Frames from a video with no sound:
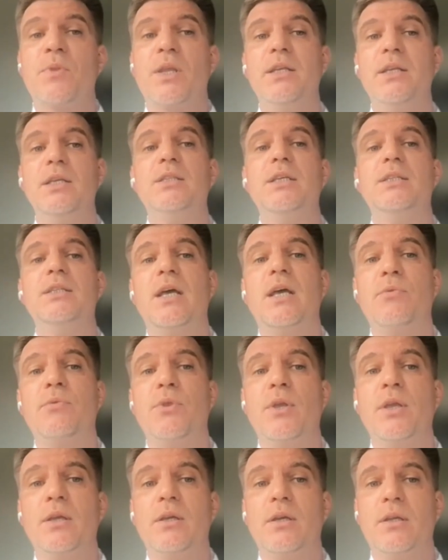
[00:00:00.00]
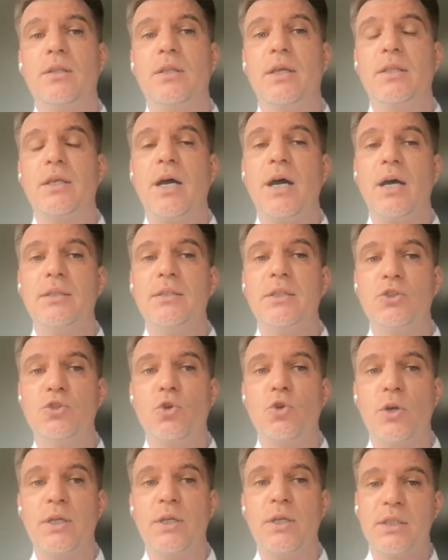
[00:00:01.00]
And this is something that us as
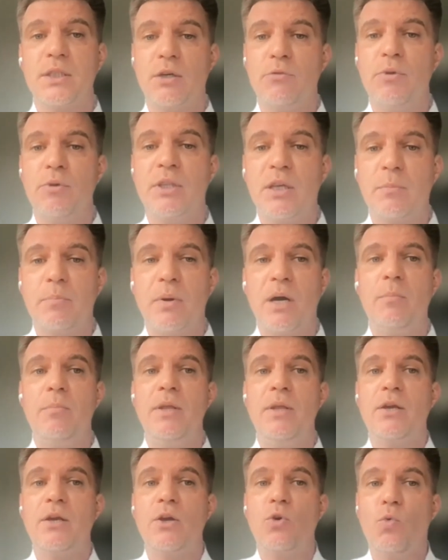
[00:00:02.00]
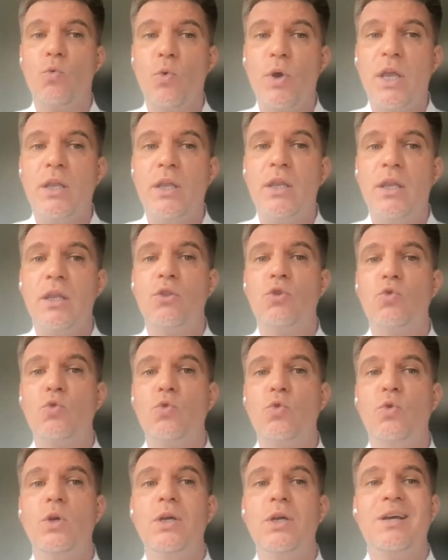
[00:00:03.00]
journalists serving the public, we need
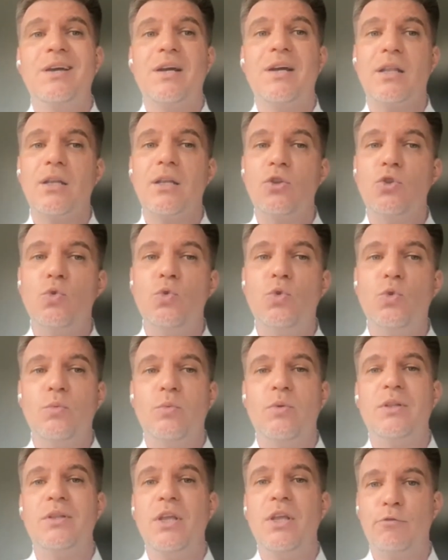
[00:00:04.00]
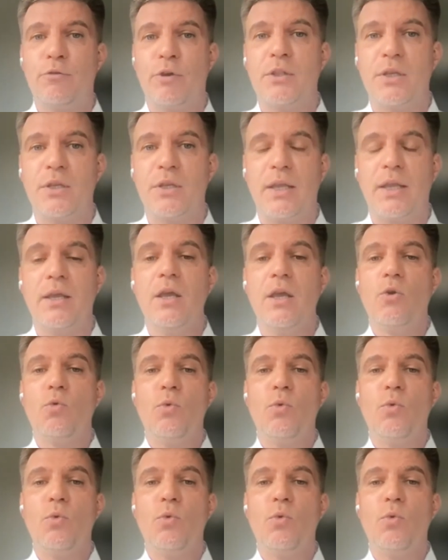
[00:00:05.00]
to kind of do differently.